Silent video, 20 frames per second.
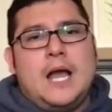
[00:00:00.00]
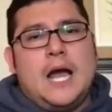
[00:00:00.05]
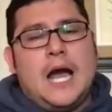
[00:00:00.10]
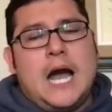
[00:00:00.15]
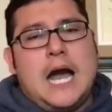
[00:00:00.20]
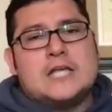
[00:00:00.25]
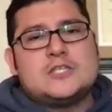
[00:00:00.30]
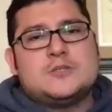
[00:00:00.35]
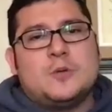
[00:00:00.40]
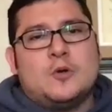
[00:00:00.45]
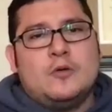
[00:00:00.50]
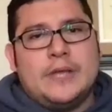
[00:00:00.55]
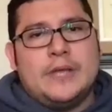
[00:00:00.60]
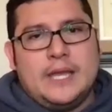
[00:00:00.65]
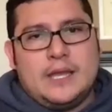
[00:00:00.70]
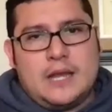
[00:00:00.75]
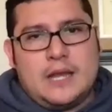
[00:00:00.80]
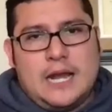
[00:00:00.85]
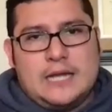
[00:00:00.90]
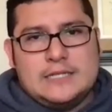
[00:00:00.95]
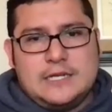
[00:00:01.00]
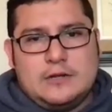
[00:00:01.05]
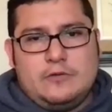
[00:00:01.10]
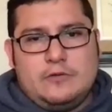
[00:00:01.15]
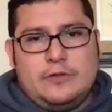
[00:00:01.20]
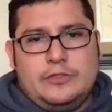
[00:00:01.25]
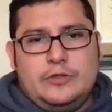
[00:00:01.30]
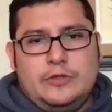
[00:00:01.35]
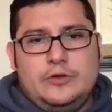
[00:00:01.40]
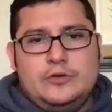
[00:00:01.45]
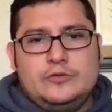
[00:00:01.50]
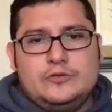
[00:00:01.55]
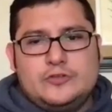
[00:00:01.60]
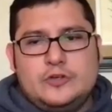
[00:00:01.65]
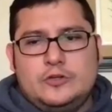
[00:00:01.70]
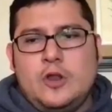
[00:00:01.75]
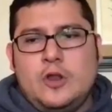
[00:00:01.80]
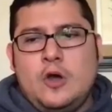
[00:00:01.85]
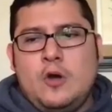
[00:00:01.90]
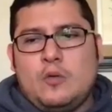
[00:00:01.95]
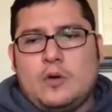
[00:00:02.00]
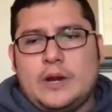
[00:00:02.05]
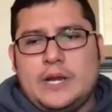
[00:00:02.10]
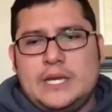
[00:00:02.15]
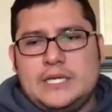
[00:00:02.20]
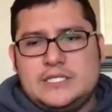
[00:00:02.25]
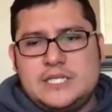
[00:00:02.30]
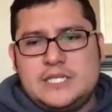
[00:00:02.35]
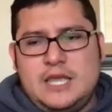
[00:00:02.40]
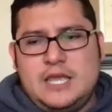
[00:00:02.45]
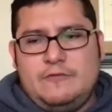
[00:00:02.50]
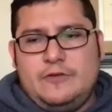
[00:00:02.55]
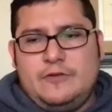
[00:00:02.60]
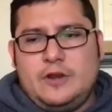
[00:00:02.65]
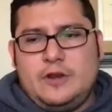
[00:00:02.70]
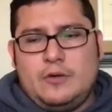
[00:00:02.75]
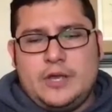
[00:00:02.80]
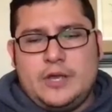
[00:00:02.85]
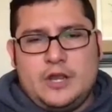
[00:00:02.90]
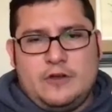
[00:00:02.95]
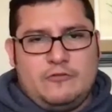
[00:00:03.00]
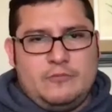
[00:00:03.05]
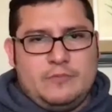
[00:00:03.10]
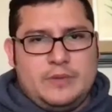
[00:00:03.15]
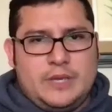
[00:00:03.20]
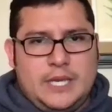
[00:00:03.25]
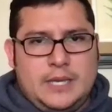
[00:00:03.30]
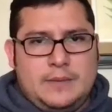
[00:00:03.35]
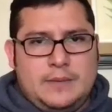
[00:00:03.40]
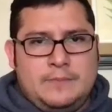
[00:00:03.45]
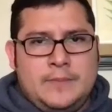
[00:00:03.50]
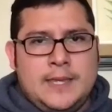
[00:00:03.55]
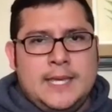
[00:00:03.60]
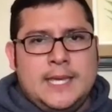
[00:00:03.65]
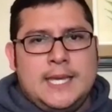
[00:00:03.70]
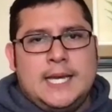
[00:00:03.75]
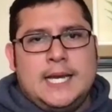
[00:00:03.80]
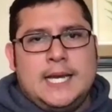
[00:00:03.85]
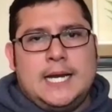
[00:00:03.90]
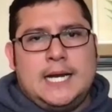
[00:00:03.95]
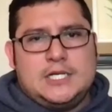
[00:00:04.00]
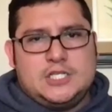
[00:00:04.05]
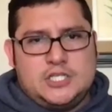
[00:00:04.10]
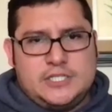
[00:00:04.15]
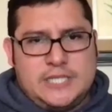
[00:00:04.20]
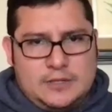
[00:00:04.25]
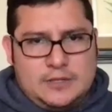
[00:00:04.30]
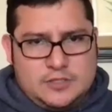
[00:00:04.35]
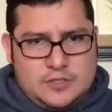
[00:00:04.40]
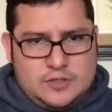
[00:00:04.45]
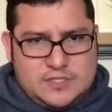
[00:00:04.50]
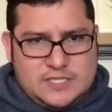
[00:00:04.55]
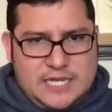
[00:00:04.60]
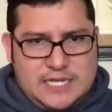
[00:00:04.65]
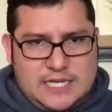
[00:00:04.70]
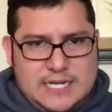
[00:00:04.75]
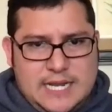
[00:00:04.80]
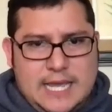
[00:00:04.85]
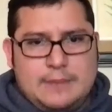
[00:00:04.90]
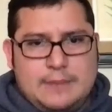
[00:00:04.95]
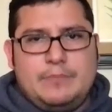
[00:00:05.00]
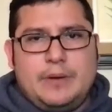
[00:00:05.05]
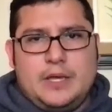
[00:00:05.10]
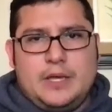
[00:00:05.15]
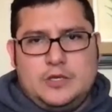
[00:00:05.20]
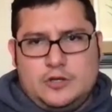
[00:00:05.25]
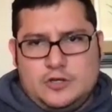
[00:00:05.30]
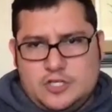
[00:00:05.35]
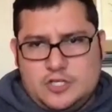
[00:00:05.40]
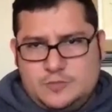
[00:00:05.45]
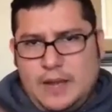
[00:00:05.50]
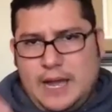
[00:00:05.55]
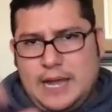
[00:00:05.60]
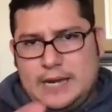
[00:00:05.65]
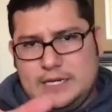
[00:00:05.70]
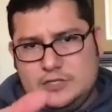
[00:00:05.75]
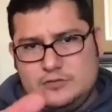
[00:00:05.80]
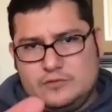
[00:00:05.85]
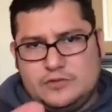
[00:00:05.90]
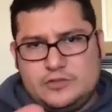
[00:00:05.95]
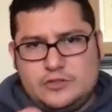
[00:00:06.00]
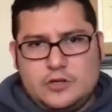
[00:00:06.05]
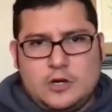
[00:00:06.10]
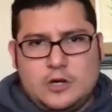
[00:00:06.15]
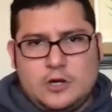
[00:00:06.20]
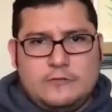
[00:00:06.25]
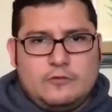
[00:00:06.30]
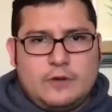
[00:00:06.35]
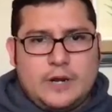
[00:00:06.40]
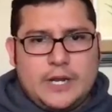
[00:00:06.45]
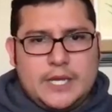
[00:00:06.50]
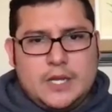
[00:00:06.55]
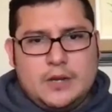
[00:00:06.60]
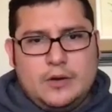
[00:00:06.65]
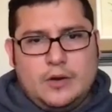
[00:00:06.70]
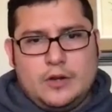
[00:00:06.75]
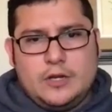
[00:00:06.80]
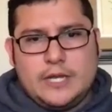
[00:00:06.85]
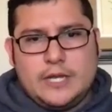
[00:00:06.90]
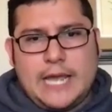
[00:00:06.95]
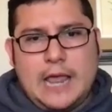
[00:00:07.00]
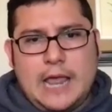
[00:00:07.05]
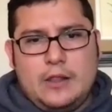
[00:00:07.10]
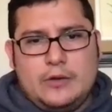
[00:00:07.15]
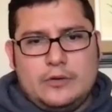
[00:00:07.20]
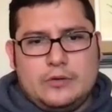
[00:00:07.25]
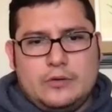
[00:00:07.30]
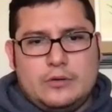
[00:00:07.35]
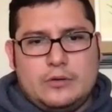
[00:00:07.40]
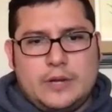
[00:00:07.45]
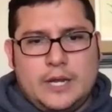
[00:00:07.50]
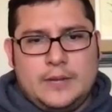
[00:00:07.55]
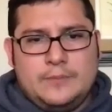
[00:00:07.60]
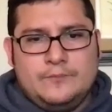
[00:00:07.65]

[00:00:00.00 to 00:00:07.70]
So we're getting in contact with you. So no worries if you don't hear from Kim. She's out till Sunday, but your spot is reserved right here on the calendar. Okay.